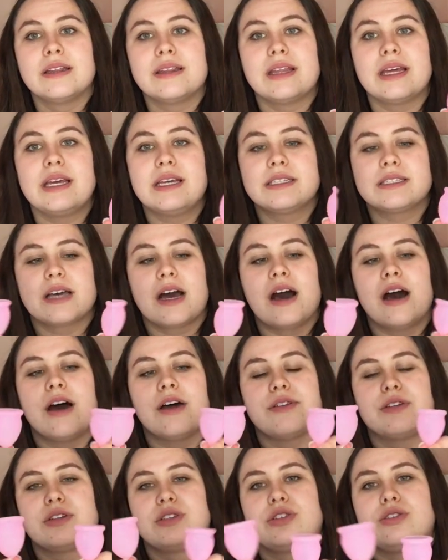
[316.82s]
These
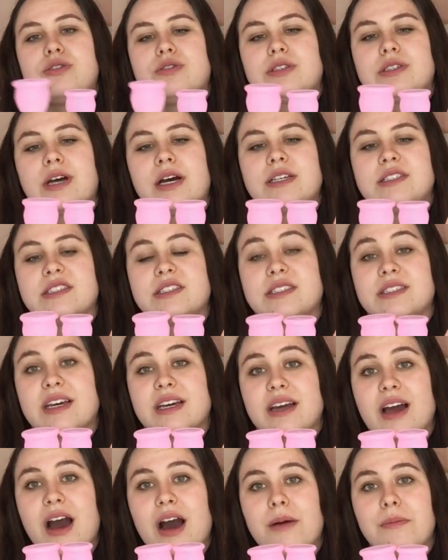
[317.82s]
are the 2 sizes
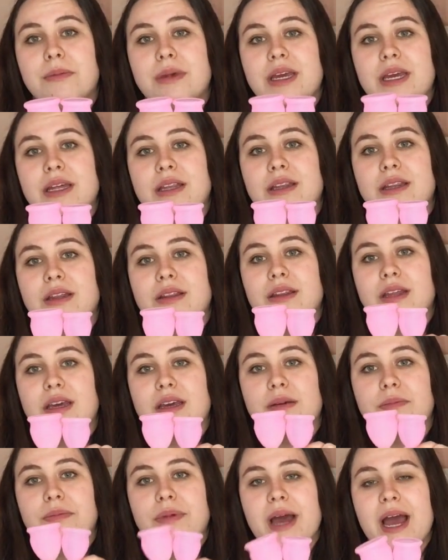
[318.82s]
that come in
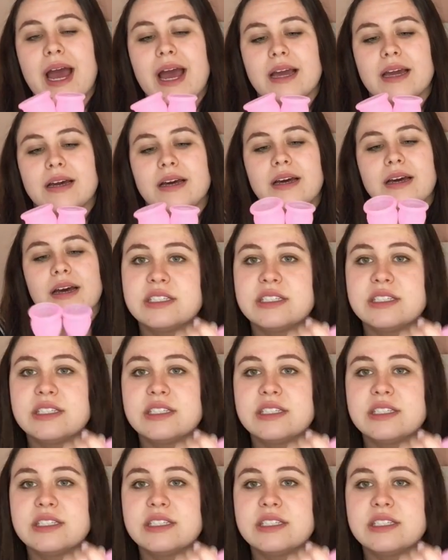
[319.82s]
the pack.